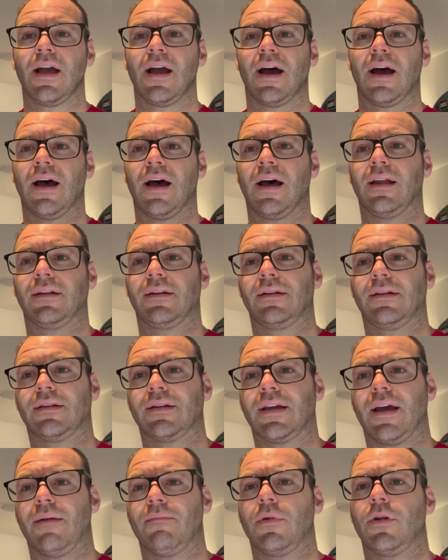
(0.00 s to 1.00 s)

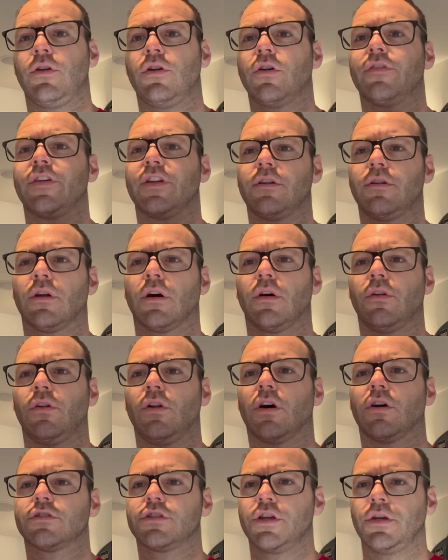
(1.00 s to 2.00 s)
and
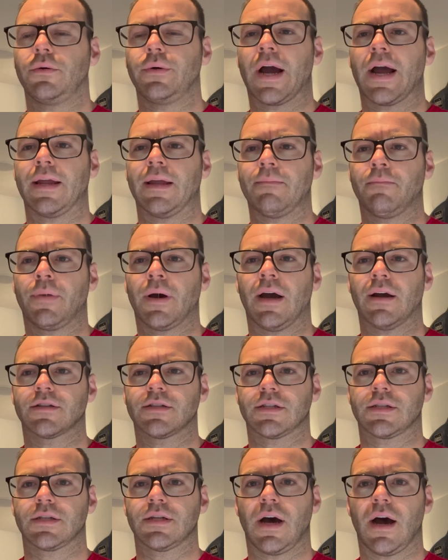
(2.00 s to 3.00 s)
not too high impact to
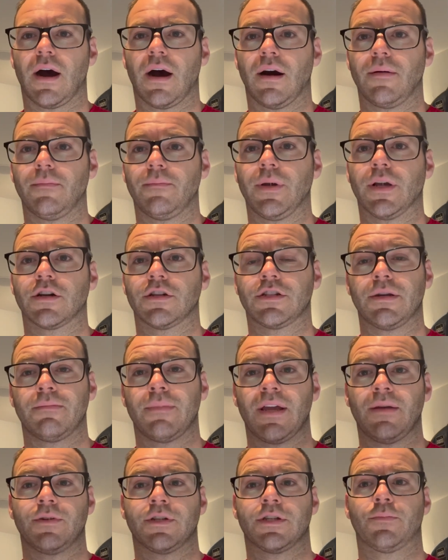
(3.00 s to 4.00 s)
start, because you
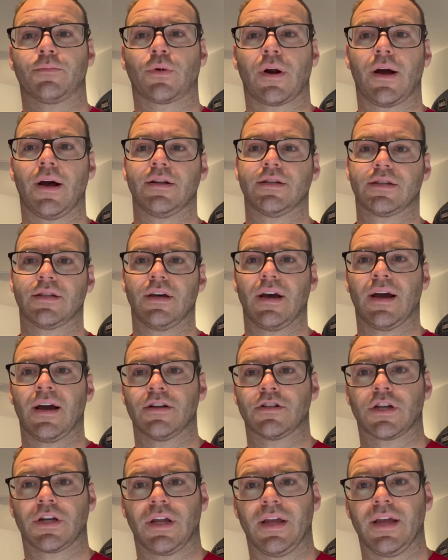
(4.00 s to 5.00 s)
may be surprised that
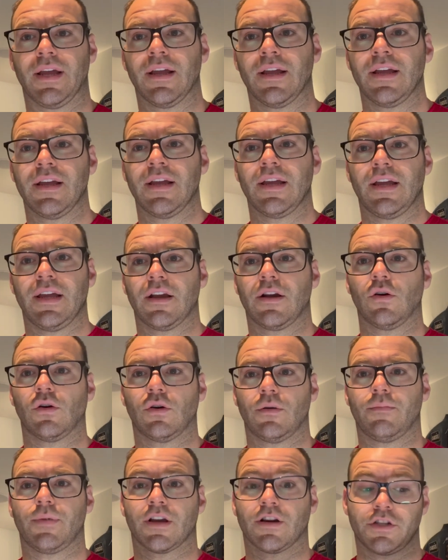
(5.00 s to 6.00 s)
actually
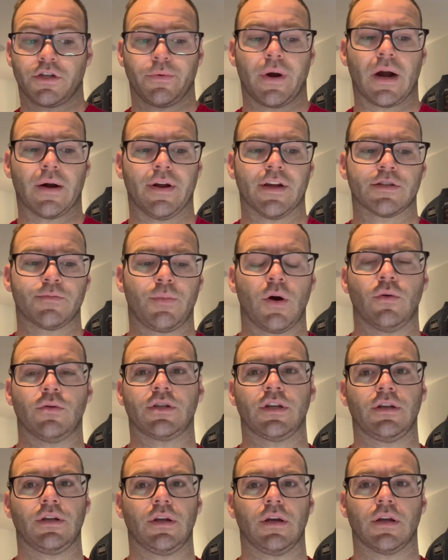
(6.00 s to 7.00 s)
because you are
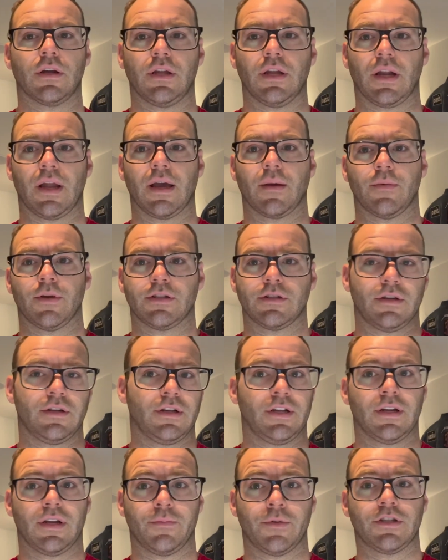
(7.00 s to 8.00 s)
exposing your ligaments,
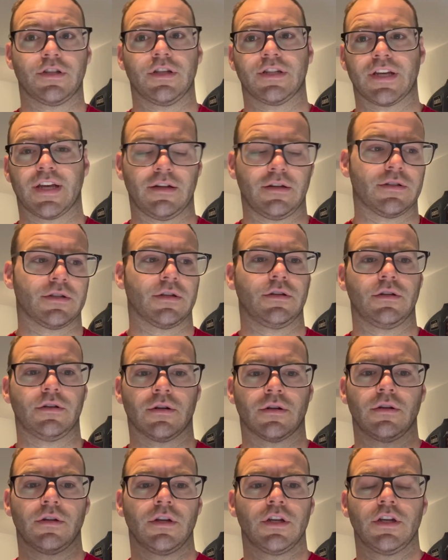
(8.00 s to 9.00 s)
your tendons, and
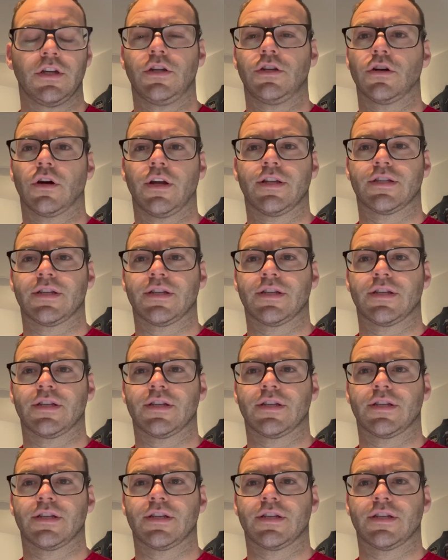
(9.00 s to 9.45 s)
your joints,